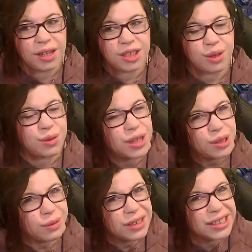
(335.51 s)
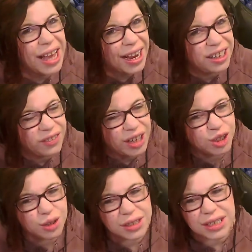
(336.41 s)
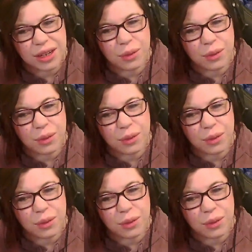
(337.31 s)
So this one is kind of interesting.